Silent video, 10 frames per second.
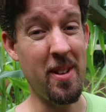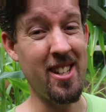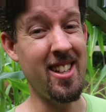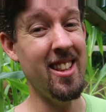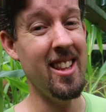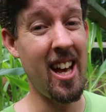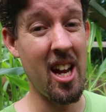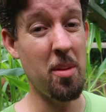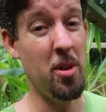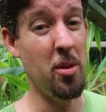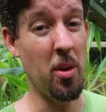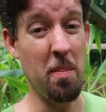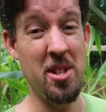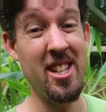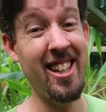because a lot of the manure,
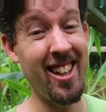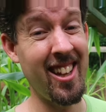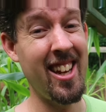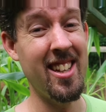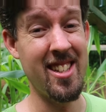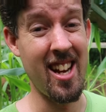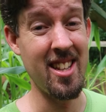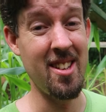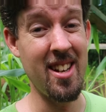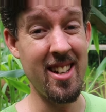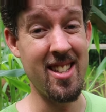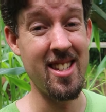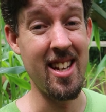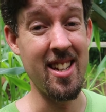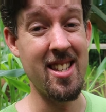particularly inside the United
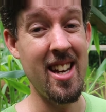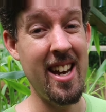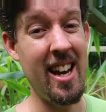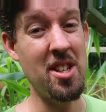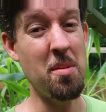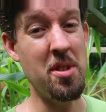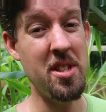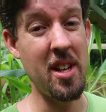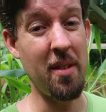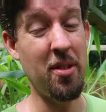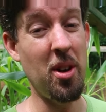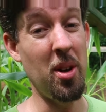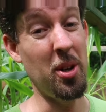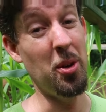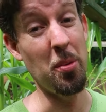States, has some stuff
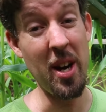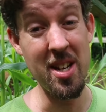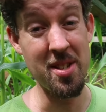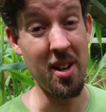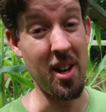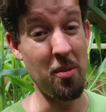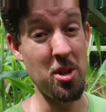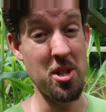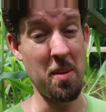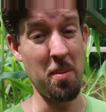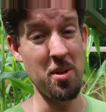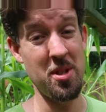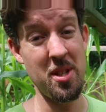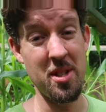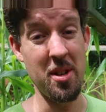called Grazon, which is a
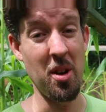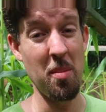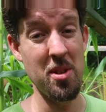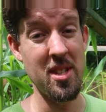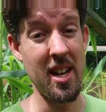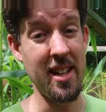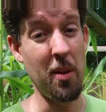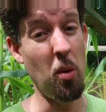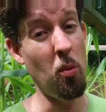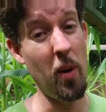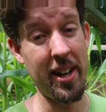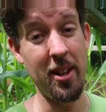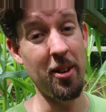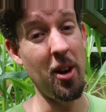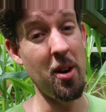persistent herbicide that will
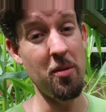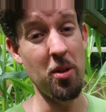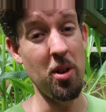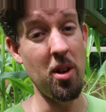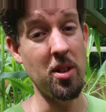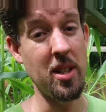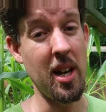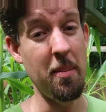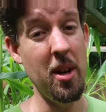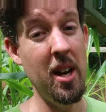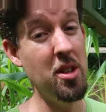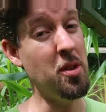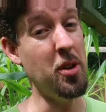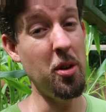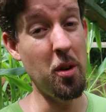wreck your garden for a long time. So
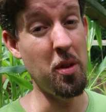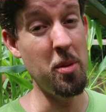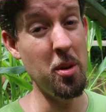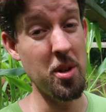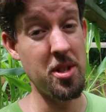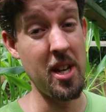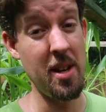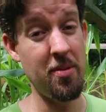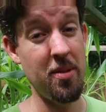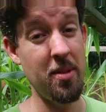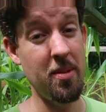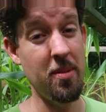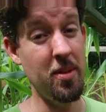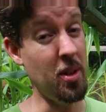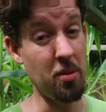if you don't know if the manure is safe,
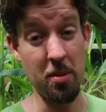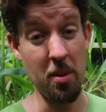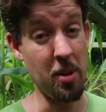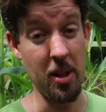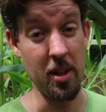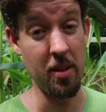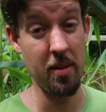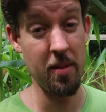don't throw it in.